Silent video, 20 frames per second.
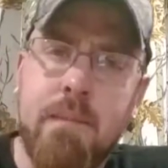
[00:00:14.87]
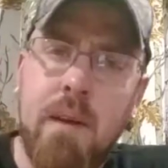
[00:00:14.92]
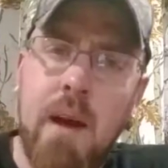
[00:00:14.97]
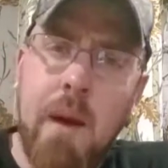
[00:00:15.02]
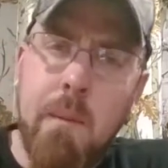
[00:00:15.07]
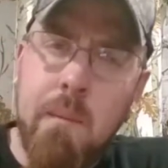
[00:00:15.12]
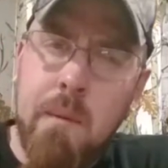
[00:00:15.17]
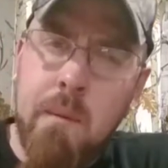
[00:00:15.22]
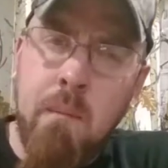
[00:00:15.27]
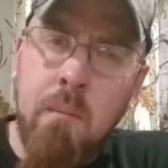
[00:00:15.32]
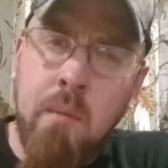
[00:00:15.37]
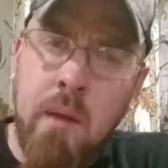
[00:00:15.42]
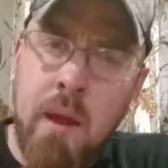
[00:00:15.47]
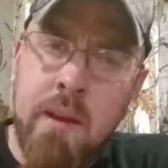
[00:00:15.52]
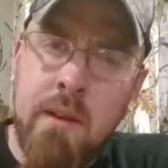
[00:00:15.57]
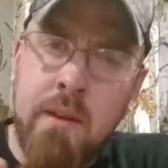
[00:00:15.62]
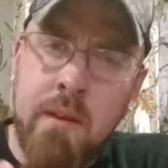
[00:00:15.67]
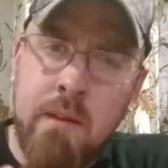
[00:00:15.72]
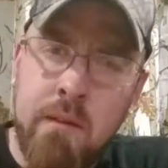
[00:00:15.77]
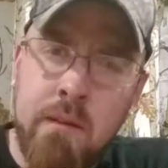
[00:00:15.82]
I've been
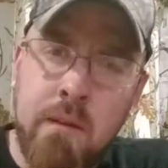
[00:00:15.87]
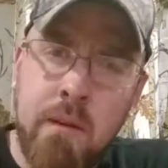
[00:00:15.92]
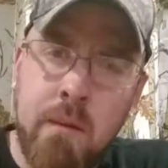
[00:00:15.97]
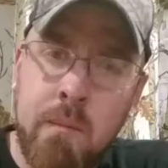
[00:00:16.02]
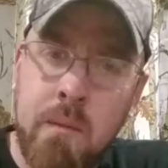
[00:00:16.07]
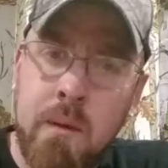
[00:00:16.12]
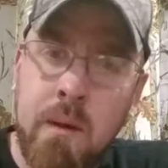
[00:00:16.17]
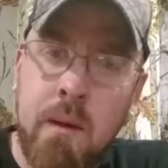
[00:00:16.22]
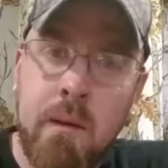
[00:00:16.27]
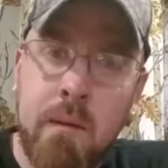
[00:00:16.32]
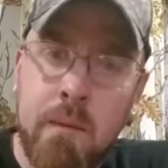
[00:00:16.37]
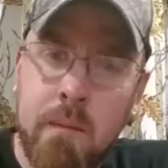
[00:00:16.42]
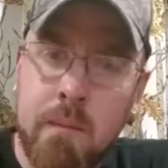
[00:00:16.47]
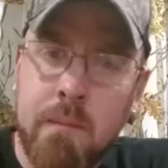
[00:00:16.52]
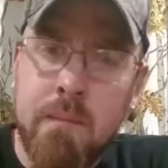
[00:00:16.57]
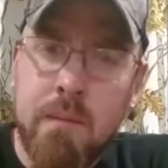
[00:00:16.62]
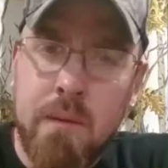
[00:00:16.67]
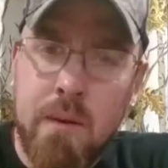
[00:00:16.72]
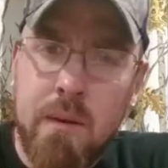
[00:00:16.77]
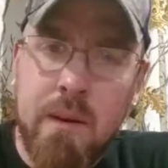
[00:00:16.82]
blending some though
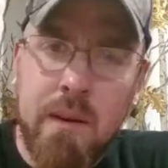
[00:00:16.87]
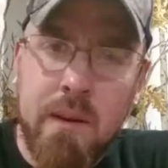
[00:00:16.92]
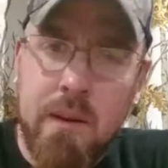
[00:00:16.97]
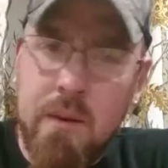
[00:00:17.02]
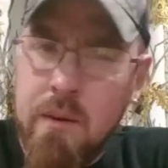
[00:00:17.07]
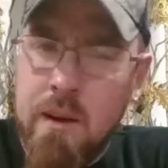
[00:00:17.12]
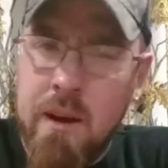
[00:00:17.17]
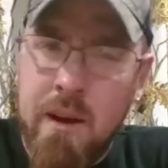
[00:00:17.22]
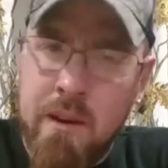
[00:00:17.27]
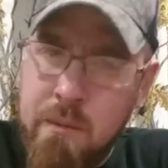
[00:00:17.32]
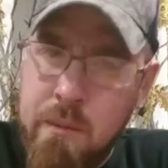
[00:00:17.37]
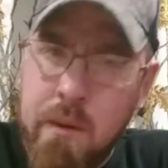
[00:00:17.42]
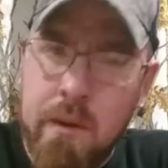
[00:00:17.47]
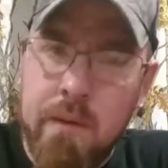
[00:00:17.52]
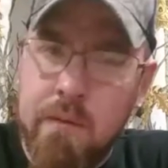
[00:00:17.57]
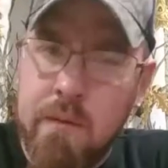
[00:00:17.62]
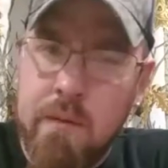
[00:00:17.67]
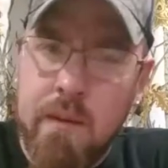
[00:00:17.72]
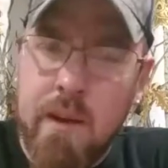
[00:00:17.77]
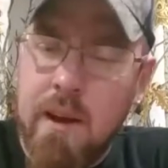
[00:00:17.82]
you, you guys
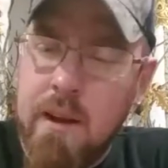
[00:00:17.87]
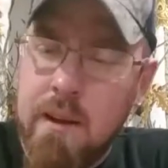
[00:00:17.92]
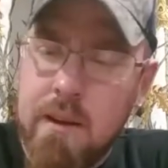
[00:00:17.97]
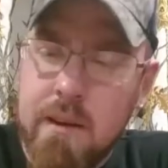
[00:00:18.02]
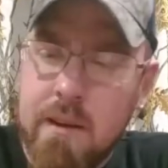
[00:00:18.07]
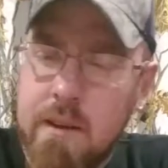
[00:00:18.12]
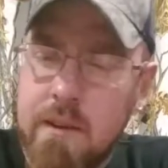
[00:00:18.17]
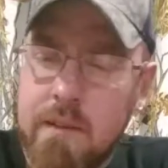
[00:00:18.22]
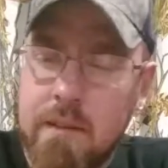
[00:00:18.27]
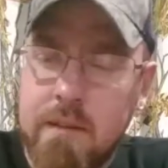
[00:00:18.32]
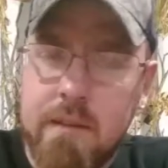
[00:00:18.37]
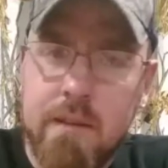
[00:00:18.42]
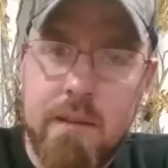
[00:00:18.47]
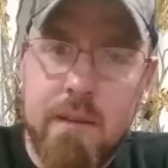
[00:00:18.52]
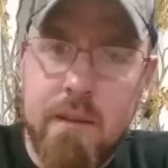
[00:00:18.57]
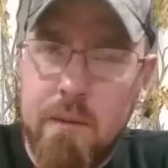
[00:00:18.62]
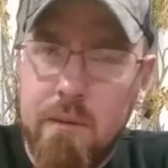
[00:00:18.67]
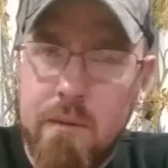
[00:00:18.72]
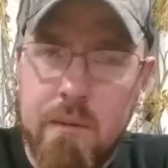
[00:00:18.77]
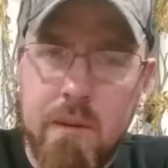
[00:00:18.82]
wait for that because
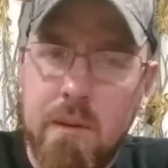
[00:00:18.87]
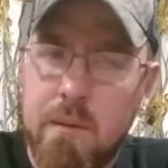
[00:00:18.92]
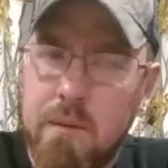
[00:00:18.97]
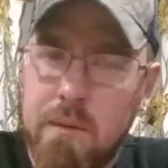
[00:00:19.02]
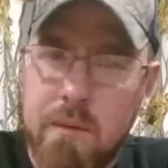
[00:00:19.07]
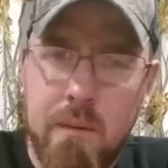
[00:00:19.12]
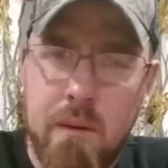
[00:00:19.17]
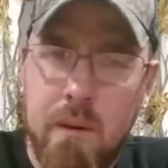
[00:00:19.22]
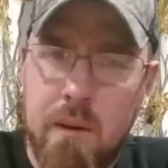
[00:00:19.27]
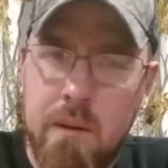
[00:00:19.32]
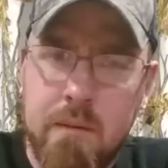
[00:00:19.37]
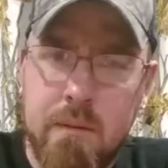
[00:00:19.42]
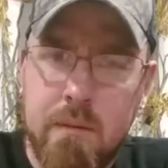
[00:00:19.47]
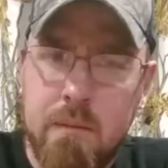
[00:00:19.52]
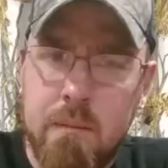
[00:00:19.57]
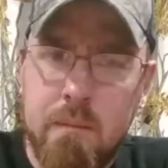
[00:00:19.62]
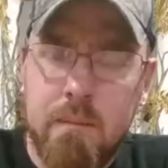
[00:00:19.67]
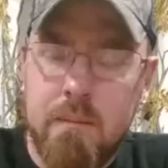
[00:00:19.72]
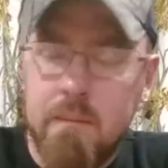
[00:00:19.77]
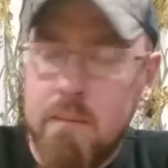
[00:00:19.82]
those are
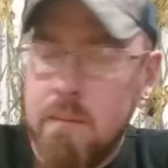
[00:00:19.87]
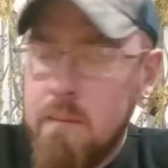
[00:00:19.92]
awesome